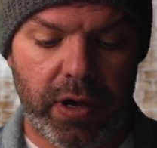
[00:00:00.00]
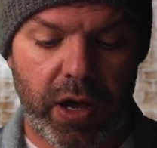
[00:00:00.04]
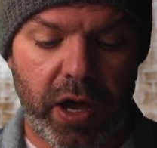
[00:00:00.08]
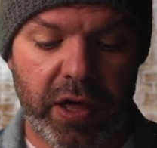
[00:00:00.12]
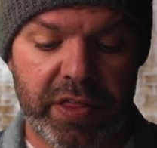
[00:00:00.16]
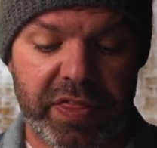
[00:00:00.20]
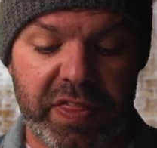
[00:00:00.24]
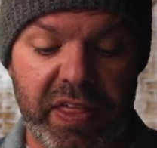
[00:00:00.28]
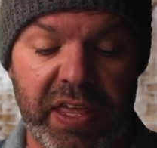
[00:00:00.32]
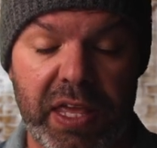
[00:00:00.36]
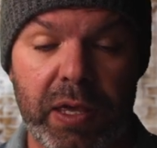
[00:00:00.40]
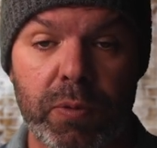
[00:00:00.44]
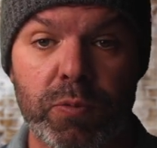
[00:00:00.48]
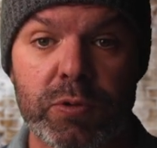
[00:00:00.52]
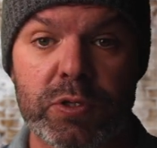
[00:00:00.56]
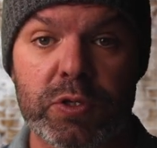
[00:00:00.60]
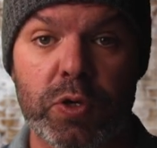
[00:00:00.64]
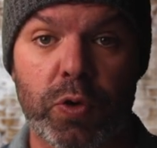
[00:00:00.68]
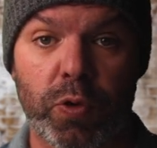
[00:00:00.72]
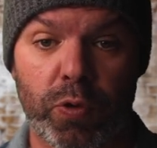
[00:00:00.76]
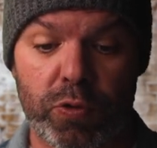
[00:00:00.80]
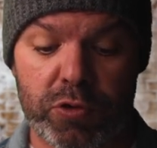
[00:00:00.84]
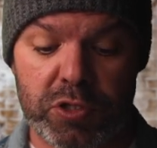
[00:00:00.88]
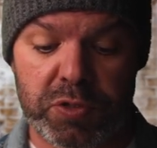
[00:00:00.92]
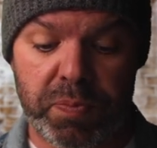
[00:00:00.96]
I think it was
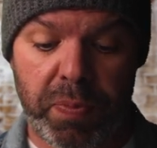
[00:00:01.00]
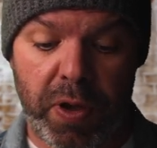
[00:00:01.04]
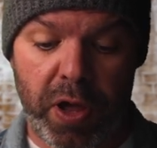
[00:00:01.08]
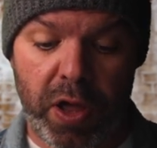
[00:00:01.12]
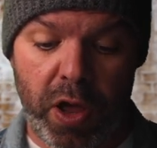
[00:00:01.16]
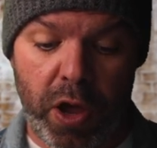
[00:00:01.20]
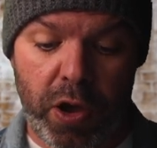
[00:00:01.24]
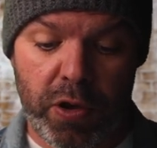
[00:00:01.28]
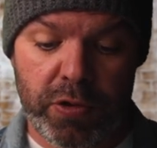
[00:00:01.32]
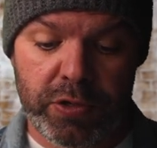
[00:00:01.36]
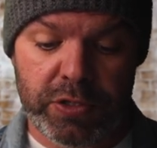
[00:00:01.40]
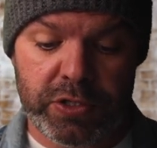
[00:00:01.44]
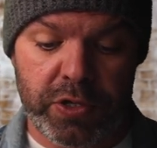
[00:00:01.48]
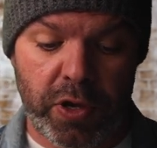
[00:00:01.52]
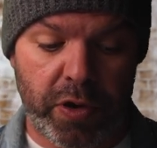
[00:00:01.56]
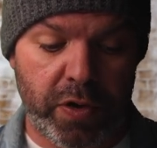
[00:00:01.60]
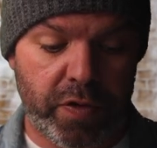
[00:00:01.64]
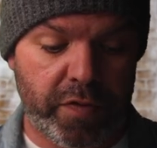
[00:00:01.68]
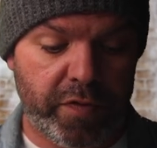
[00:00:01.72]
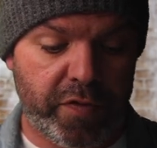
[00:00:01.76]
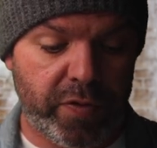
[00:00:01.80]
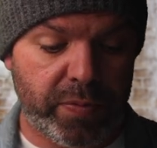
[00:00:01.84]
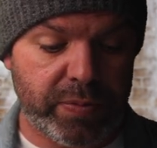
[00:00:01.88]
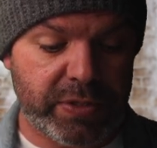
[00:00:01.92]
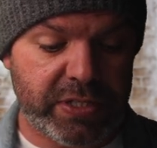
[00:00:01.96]
caused by
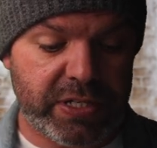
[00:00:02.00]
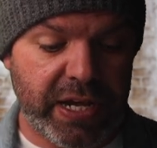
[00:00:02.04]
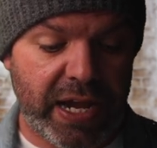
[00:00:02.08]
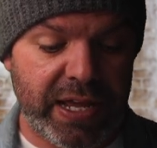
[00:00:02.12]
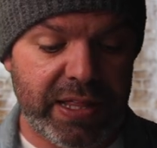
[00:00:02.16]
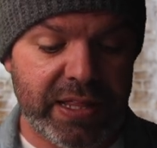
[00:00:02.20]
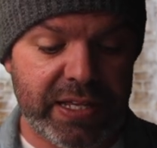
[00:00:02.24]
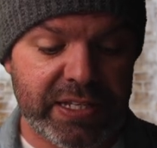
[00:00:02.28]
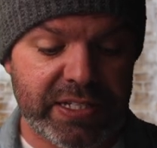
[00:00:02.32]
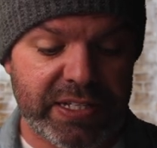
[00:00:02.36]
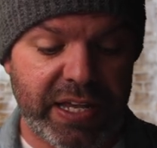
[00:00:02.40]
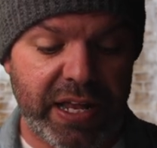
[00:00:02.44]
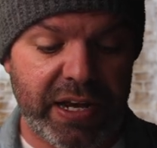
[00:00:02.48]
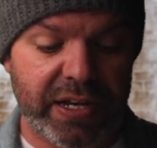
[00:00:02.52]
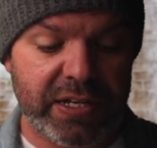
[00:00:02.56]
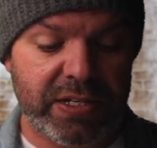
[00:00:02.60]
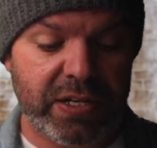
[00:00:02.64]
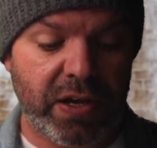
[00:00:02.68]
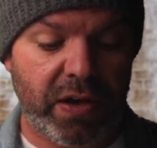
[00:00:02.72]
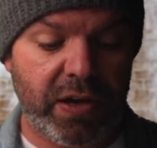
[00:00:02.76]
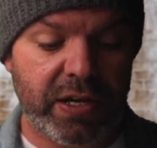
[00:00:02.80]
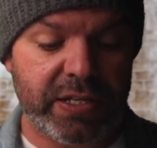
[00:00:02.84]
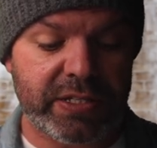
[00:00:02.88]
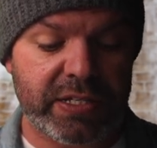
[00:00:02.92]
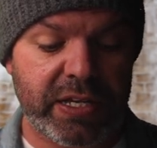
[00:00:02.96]
ozone from daily
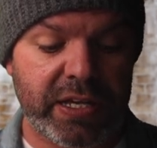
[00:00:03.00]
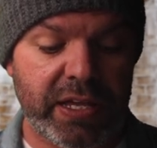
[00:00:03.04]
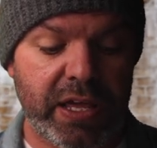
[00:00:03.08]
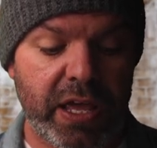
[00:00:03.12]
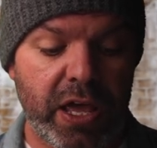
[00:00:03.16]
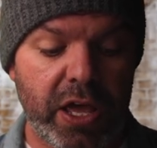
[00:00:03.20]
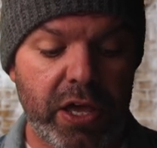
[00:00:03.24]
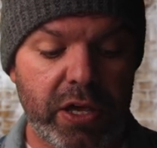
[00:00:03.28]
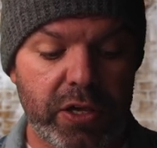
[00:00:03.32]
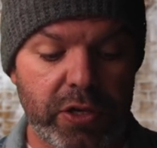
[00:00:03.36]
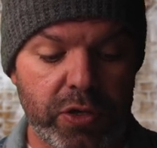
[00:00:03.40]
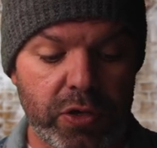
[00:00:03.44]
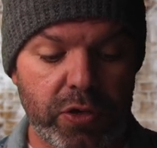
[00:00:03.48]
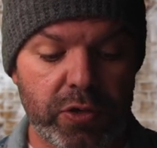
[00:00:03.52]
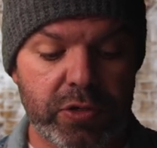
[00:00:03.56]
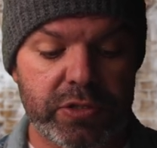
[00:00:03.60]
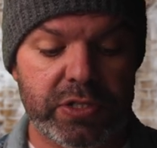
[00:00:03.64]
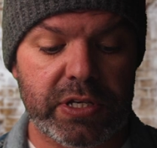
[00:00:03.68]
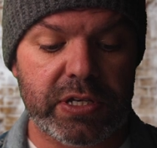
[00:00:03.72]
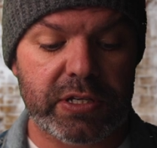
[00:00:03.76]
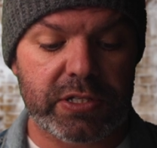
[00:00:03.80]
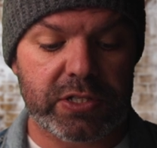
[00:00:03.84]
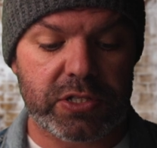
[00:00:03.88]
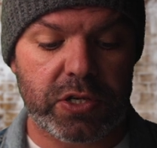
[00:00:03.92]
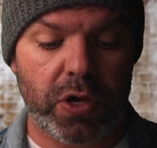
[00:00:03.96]
sanitizing
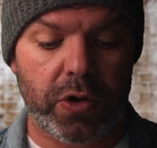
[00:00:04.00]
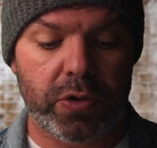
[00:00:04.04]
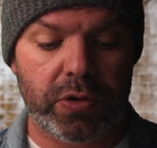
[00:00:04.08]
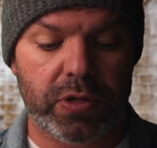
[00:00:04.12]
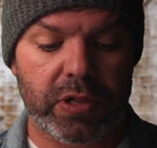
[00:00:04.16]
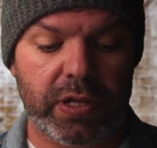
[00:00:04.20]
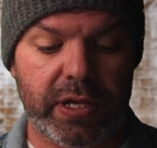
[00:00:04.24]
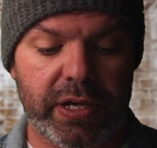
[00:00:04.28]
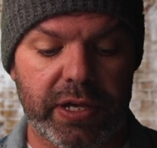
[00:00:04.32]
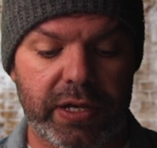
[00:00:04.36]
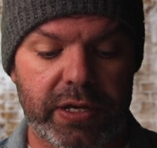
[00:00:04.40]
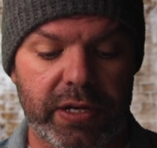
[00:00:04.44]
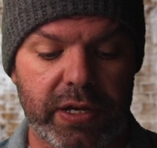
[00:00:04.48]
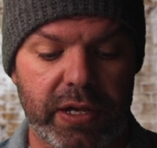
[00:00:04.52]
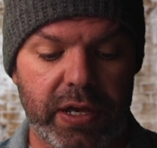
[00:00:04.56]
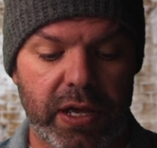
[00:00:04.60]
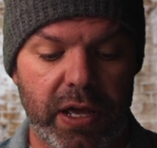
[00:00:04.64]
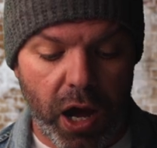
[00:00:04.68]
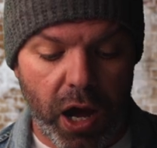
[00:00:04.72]
using SoClean.